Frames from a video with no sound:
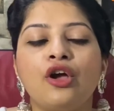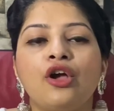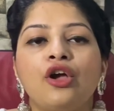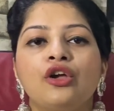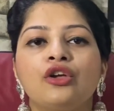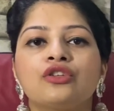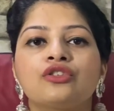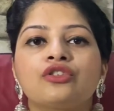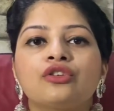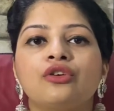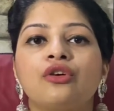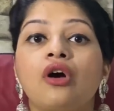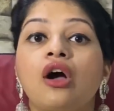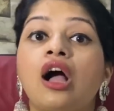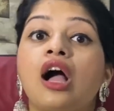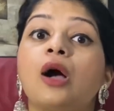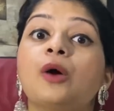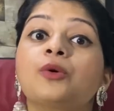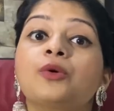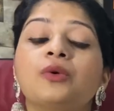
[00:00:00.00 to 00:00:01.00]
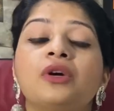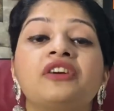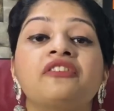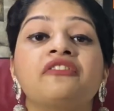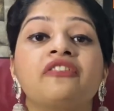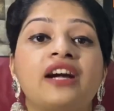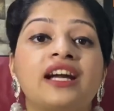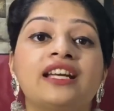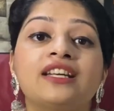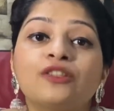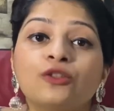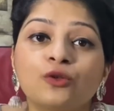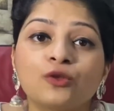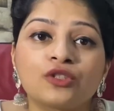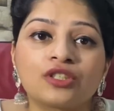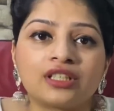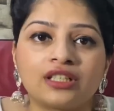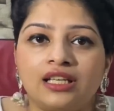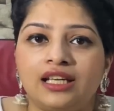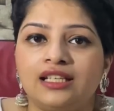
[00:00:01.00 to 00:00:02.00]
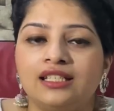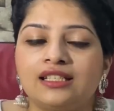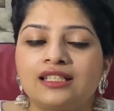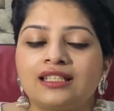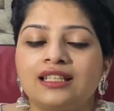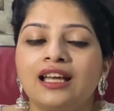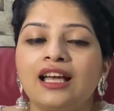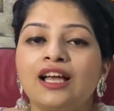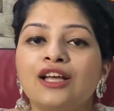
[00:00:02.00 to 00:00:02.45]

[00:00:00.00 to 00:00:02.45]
So how do I find those clients?